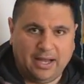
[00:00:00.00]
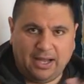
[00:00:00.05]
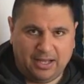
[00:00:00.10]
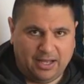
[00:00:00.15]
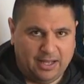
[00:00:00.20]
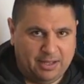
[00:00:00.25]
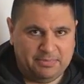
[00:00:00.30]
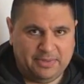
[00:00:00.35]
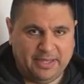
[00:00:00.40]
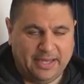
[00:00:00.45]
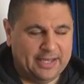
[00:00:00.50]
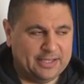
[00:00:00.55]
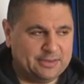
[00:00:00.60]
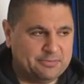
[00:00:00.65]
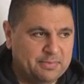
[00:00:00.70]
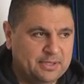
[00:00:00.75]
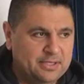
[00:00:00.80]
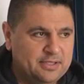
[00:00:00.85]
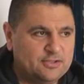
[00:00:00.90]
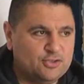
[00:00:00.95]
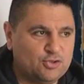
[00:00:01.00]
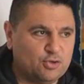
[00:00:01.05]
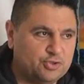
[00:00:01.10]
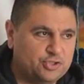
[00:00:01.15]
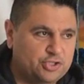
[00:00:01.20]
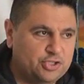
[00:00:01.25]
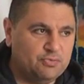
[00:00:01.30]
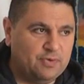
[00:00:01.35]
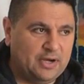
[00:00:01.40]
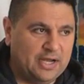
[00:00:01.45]
I'm the admin, so
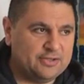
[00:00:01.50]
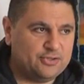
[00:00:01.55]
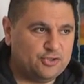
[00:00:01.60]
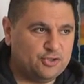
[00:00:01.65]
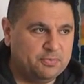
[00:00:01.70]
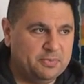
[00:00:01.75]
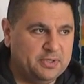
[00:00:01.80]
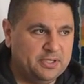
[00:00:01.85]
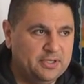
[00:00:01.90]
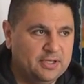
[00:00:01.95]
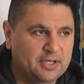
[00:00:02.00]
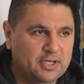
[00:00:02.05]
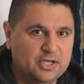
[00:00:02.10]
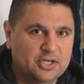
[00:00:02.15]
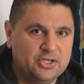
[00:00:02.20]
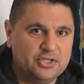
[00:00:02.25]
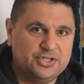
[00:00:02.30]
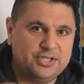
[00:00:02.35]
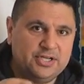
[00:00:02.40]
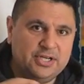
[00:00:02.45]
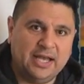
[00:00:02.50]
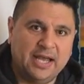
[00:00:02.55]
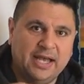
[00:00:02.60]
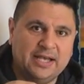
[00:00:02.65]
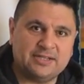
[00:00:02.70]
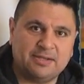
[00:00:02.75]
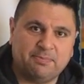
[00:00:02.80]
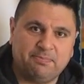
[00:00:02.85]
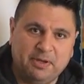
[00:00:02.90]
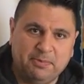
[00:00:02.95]
she writes to me, she
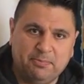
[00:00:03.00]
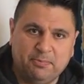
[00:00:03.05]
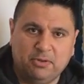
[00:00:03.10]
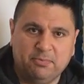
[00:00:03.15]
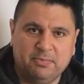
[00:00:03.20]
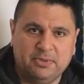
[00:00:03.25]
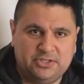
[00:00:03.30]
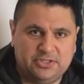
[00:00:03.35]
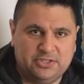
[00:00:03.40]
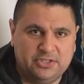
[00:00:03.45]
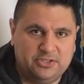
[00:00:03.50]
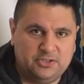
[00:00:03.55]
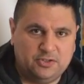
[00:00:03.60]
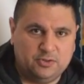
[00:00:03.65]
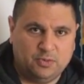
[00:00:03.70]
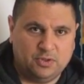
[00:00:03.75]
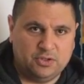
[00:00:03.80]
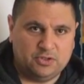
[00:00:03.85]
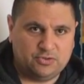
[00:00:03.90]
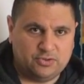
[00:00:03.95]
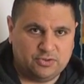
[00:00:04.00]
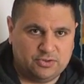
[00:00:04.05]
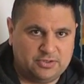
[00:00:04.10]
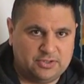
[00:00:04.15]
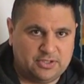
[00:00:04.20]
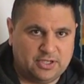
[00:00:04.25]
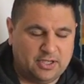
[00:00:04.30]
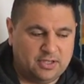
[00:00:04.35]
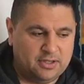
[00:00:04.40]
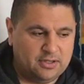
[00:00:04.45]
has a pinball machine she wants to
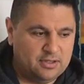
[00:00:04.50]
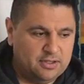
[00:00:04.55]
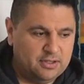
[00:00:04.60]
sell.